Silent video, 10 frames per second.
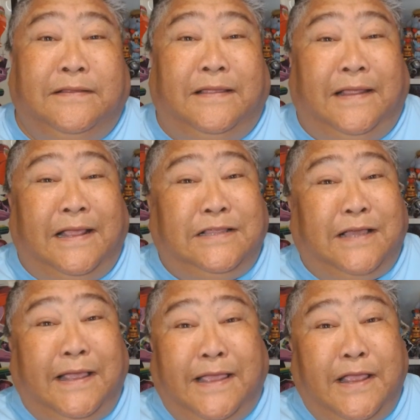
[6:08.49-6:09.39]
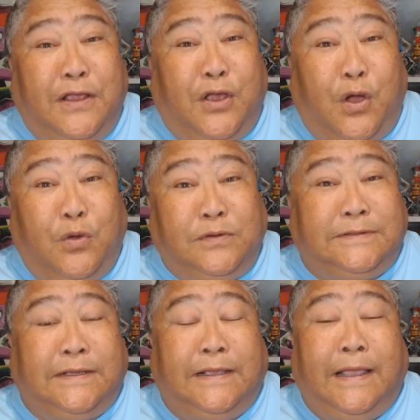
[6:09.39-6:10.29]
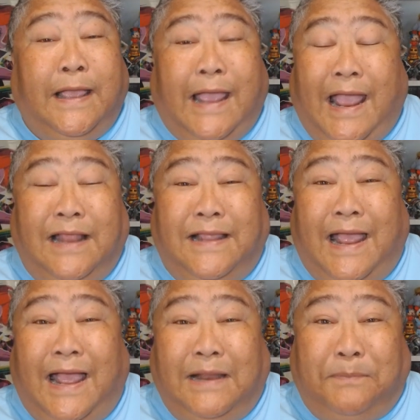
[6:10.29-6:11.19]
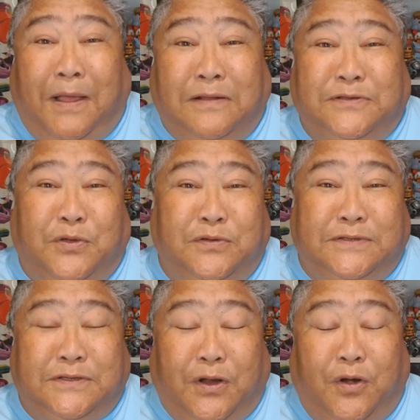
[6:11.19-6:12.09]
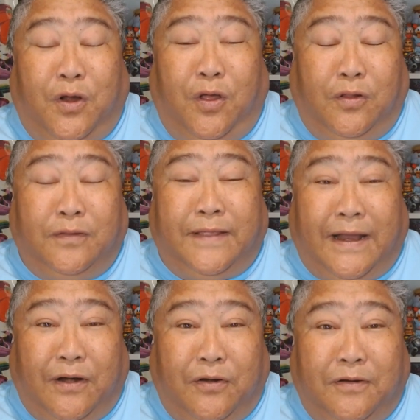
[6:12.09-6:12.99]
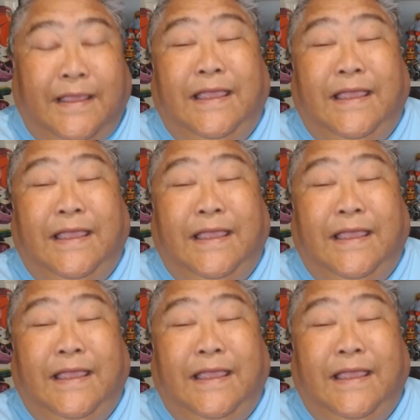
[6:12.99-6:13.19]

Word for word: the hitchhiking ghost, and the Hatbox Ghosts are all there.